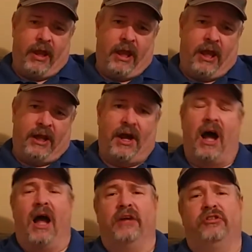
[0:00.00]
And
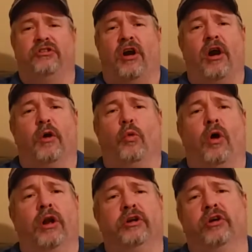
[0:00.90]
I start
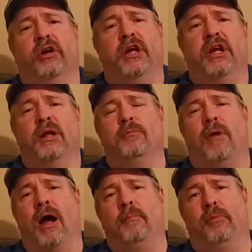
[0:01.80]
wondering in
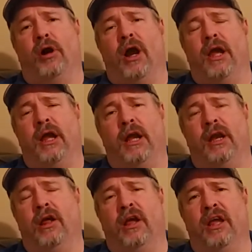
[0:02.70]
my
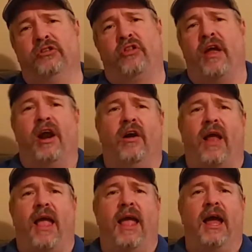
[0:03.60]
brain is
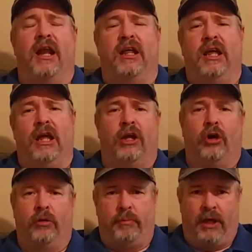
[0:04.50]
there any
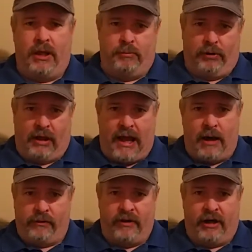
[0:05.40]
good people
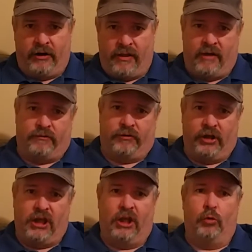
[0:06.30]
out there in the
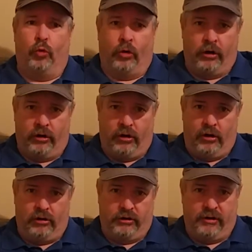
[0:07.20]
freaking
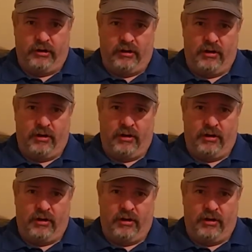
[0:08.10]
world?